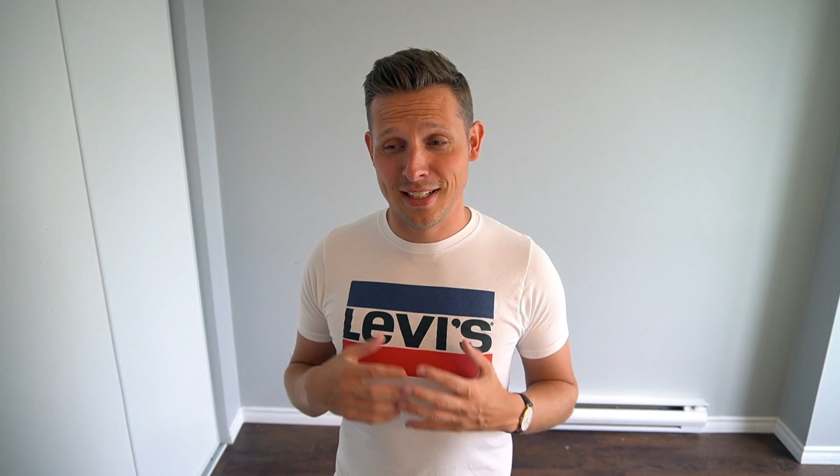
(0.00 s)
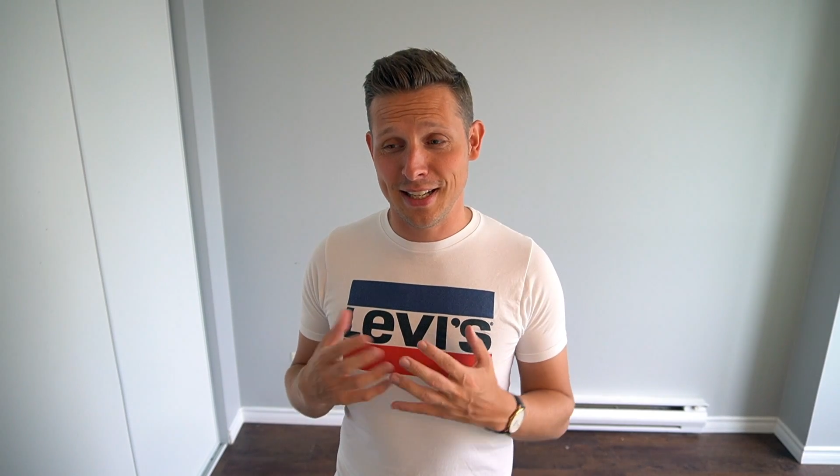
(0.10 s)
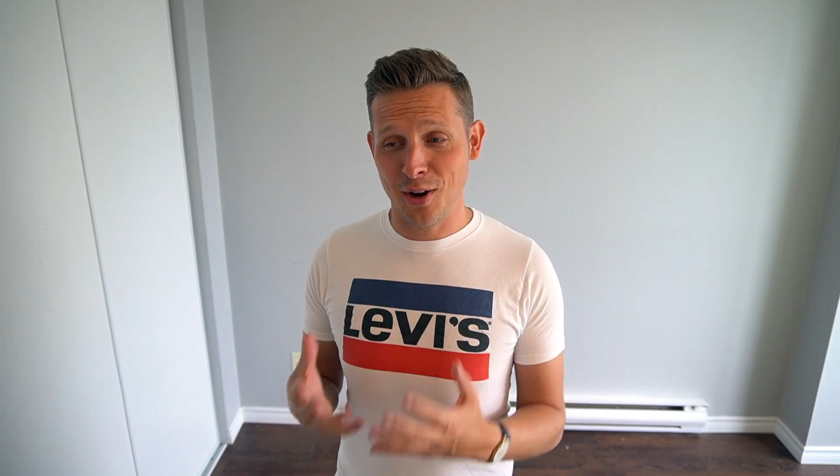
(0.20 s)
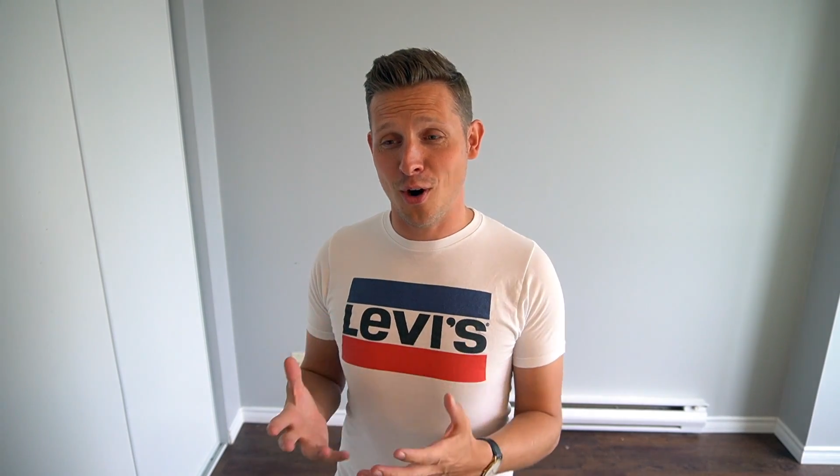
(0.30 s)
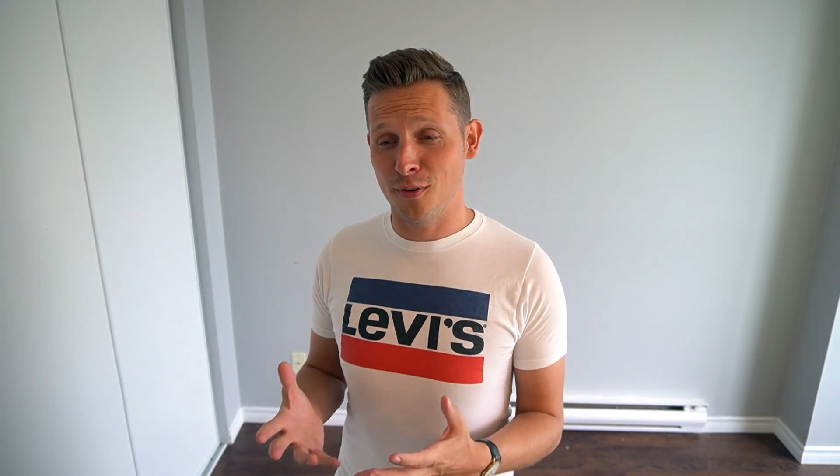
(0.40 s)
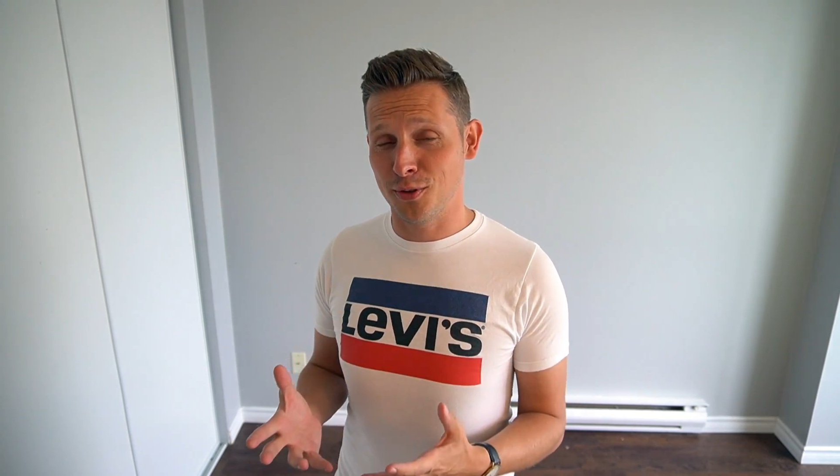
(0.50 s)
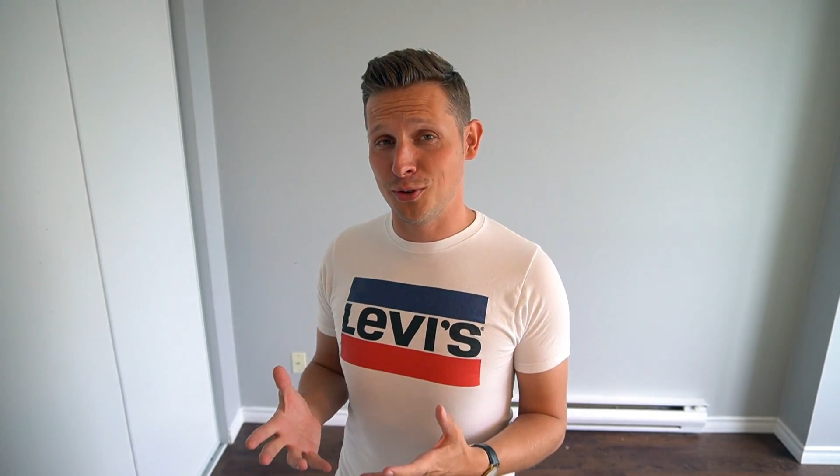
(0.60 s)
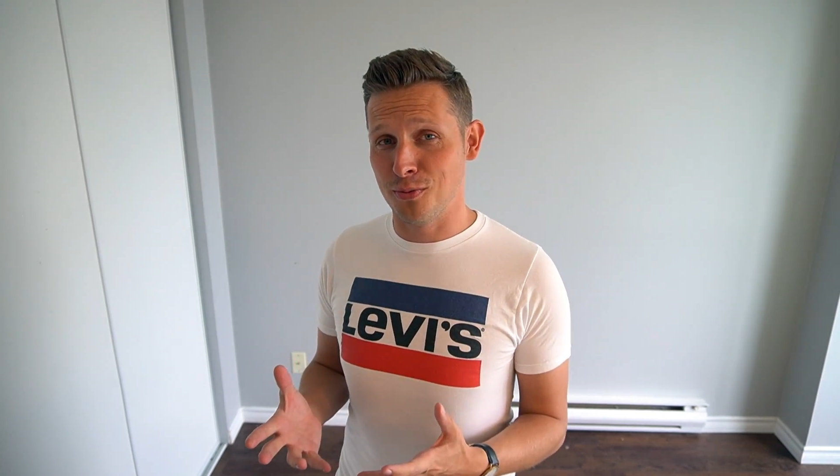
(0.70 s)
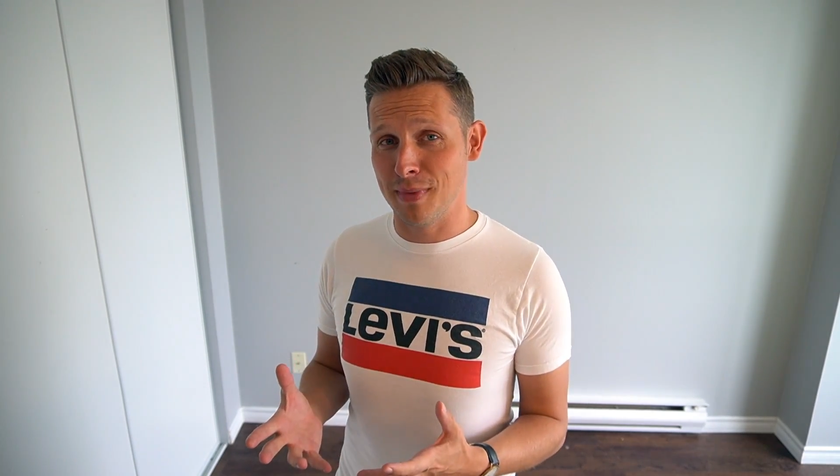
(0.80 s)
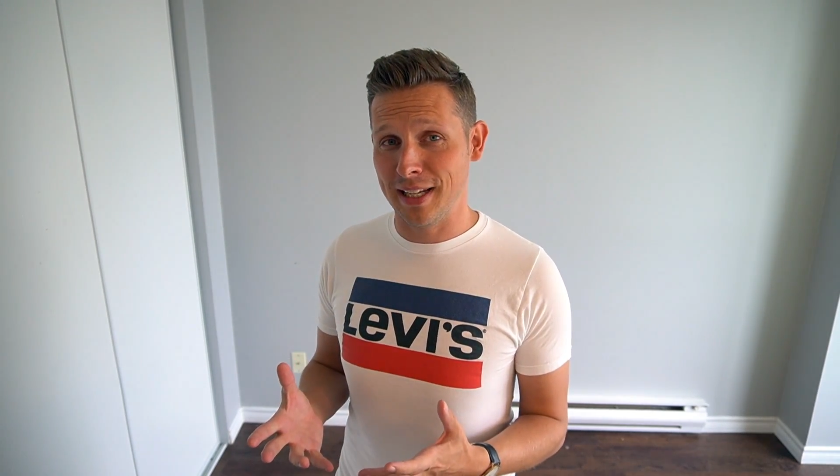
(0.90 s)
they offer
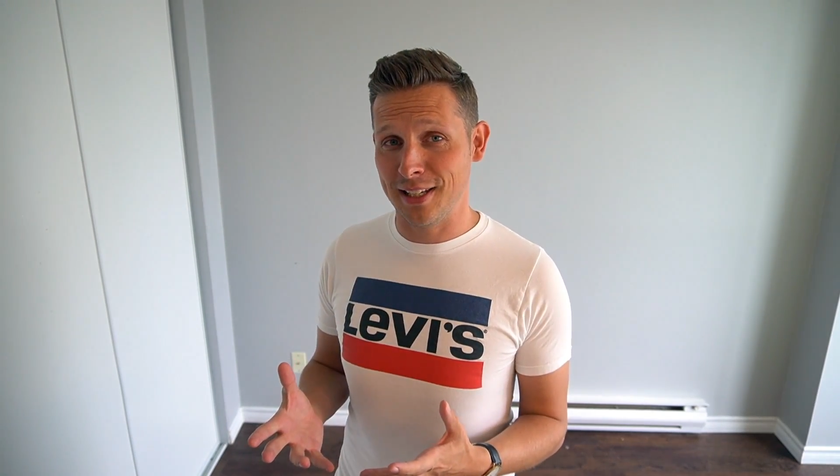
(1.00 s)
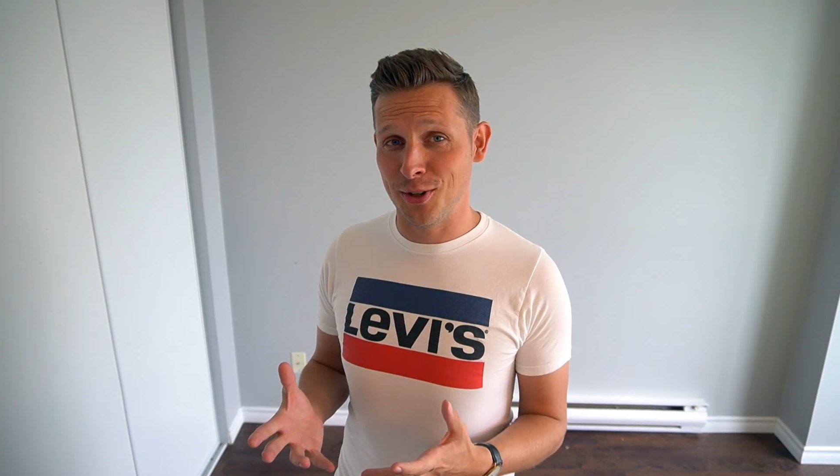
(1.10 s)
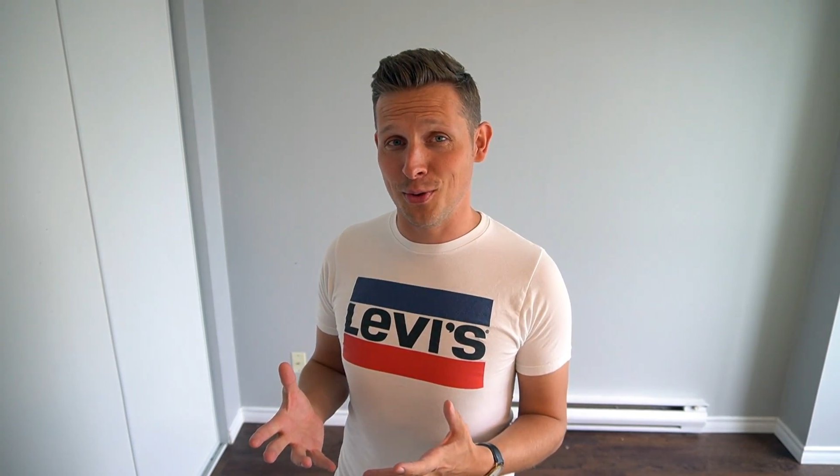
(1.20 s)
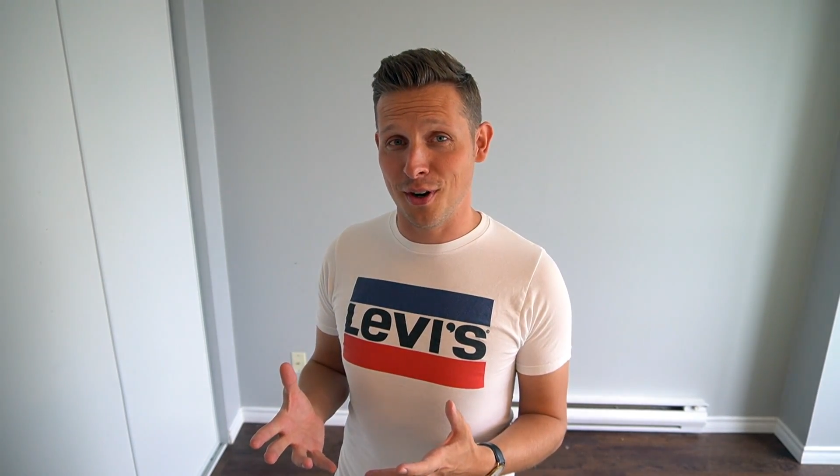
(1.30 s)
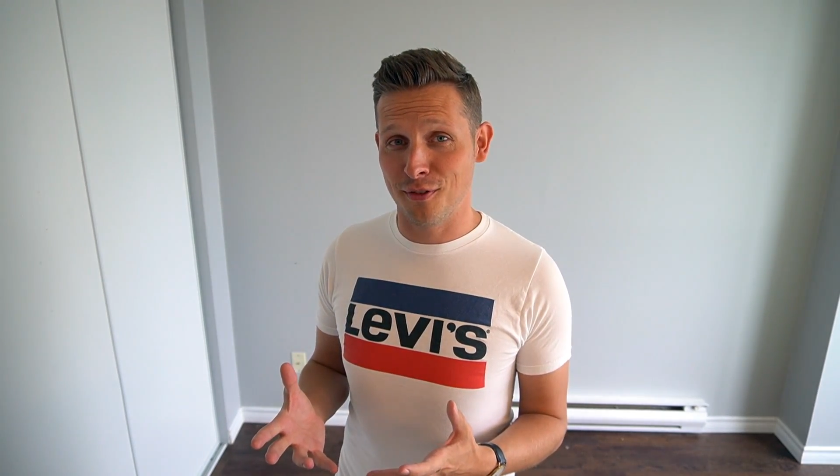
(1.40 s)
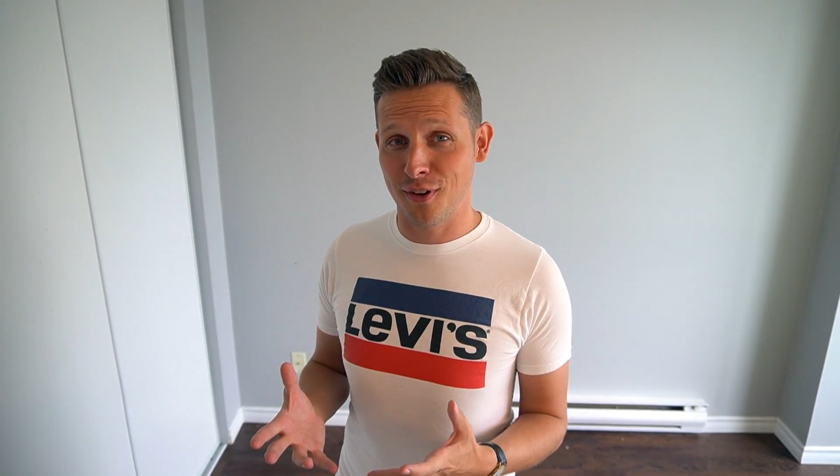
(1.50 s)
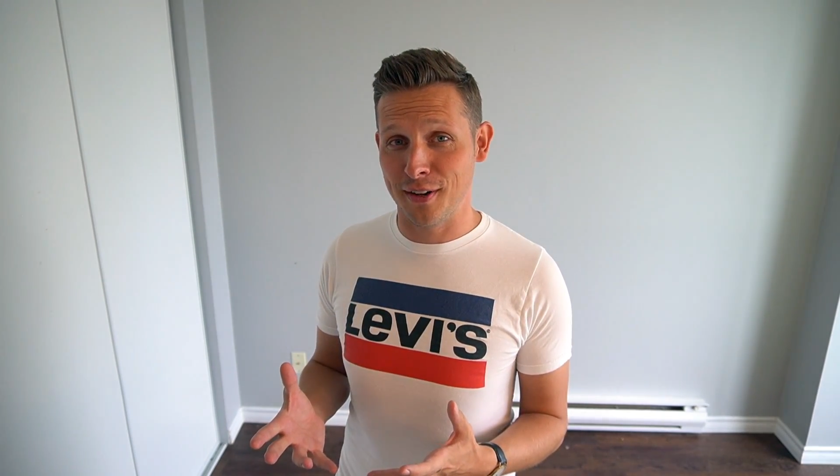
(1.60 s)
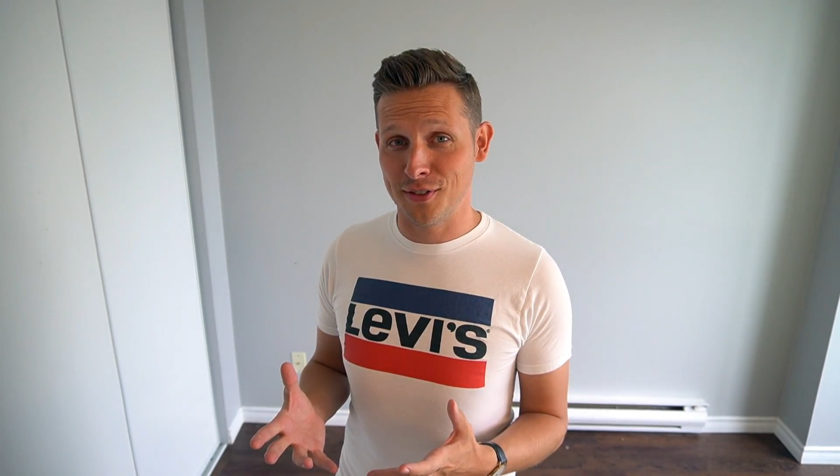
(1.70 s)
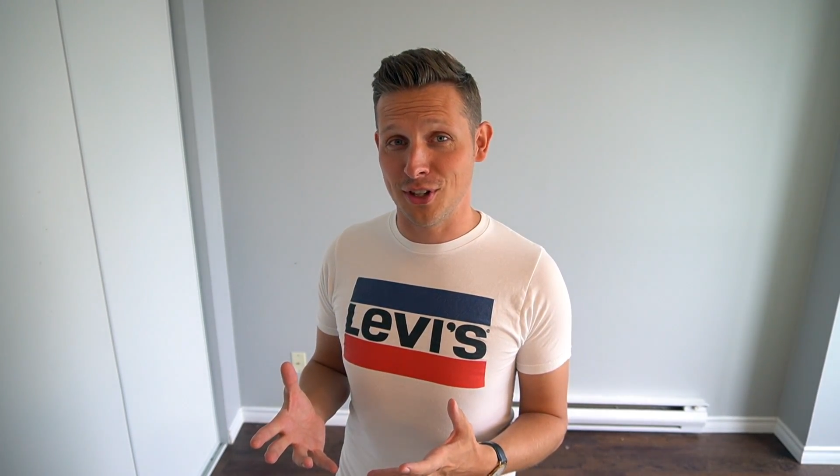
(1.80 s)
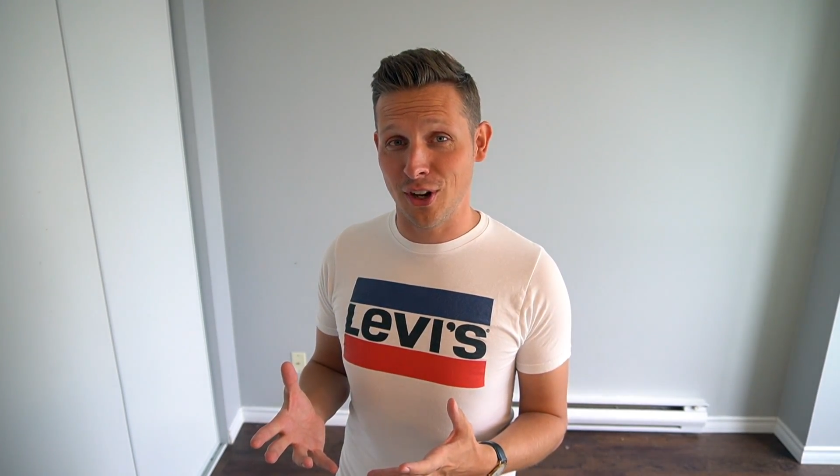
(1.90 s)
to make you a
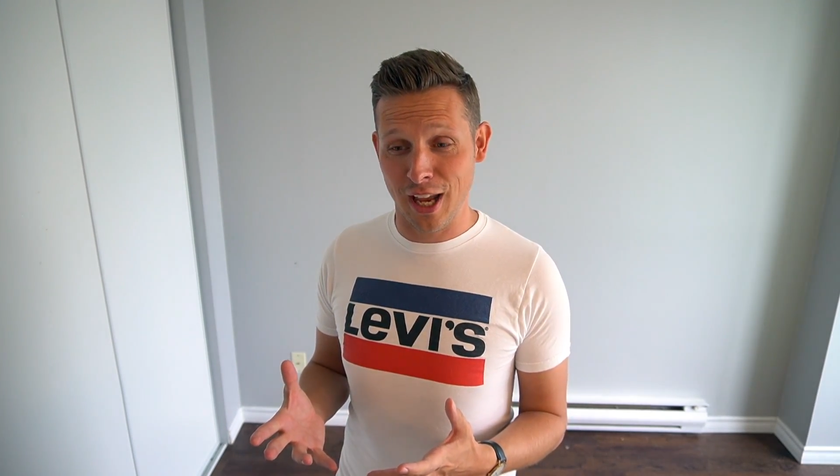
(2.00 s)
5-star